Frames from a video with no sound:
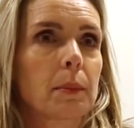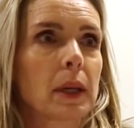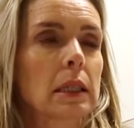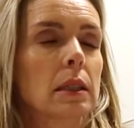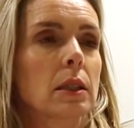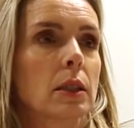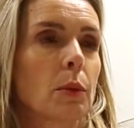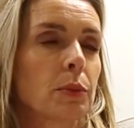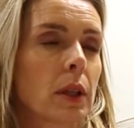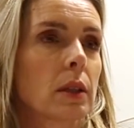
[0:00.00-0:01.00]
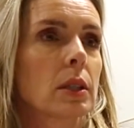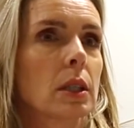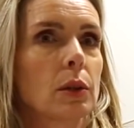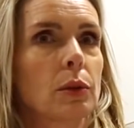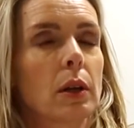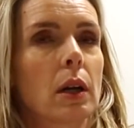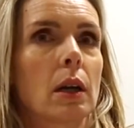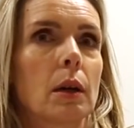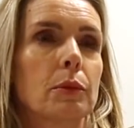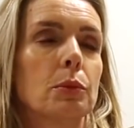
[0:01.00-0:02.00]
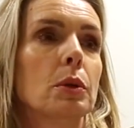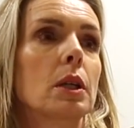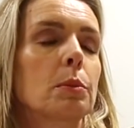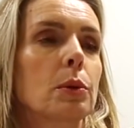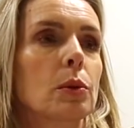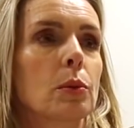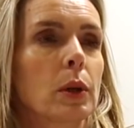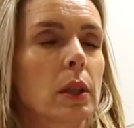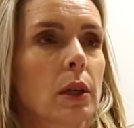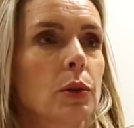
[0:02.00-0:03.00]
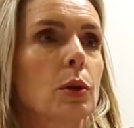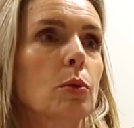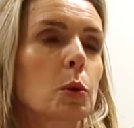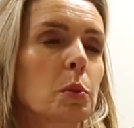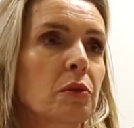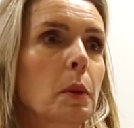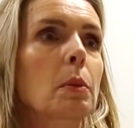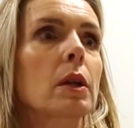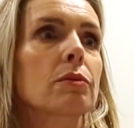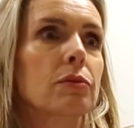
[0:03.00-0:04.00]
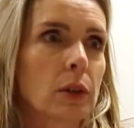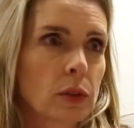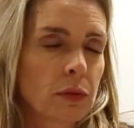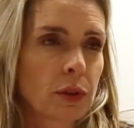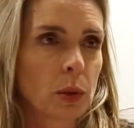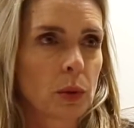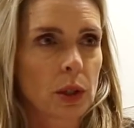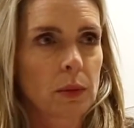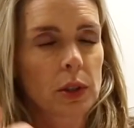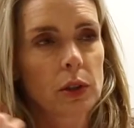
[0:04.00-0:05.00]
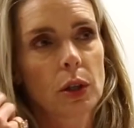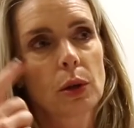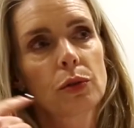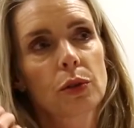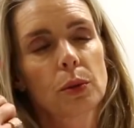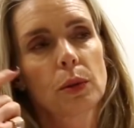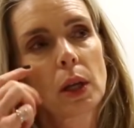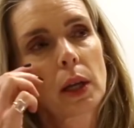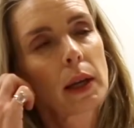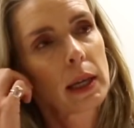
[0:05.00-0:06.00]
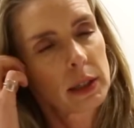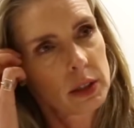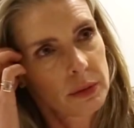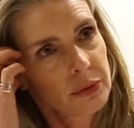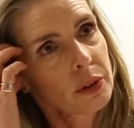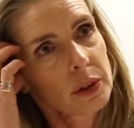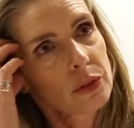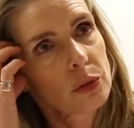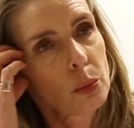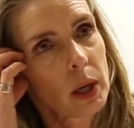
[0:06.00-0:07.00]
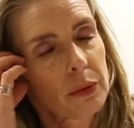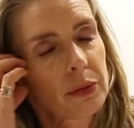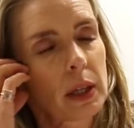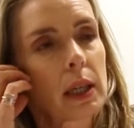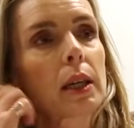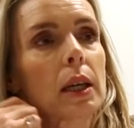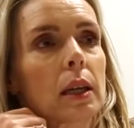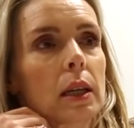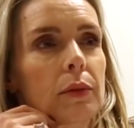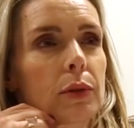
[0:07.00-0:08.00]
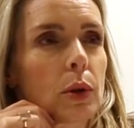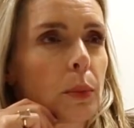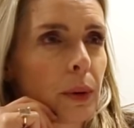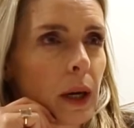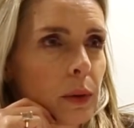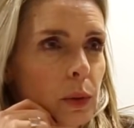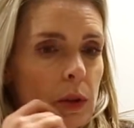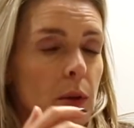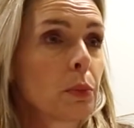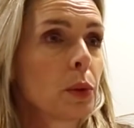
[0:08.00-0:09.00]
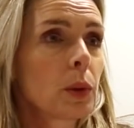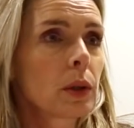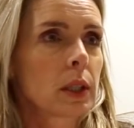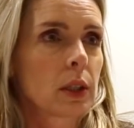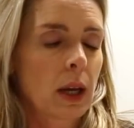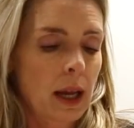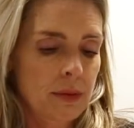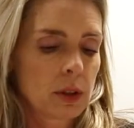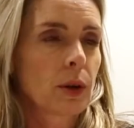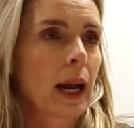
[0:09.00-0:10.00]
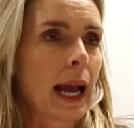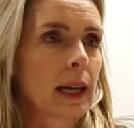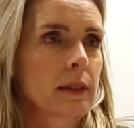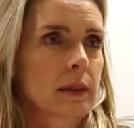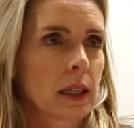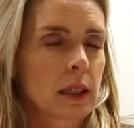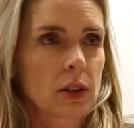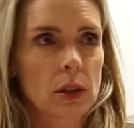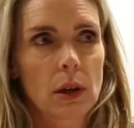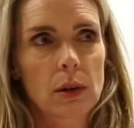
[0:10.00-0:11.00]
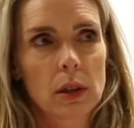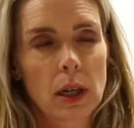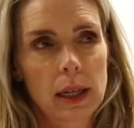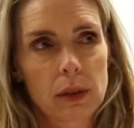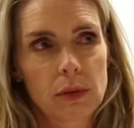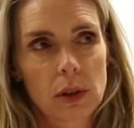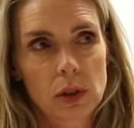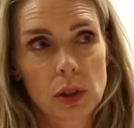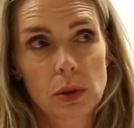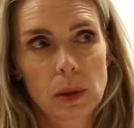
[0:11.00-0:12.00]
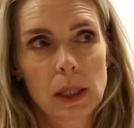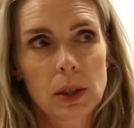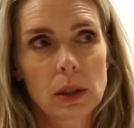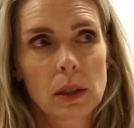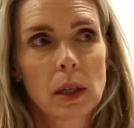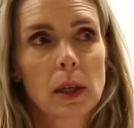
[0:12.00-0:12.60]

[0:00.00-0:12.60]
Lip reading: is something still readable when there's a group of people in front of you. So it's a total different way of thinking if you compare it with a book that you have in your hand, and it's another kind of concentration.